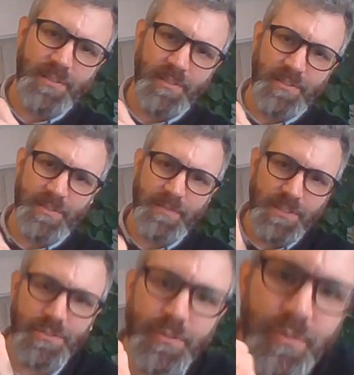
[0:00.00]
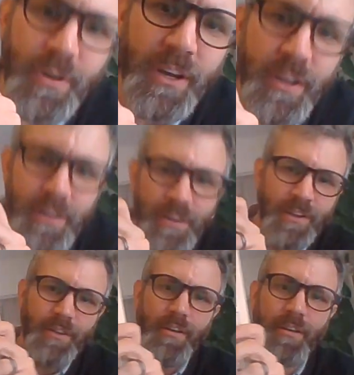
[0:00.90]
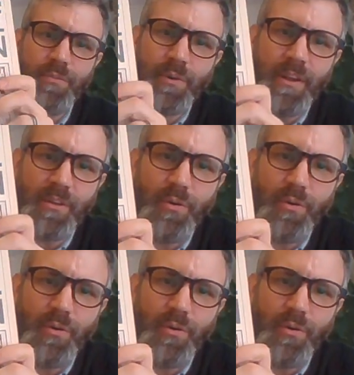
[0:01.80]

I think 72 of Ornette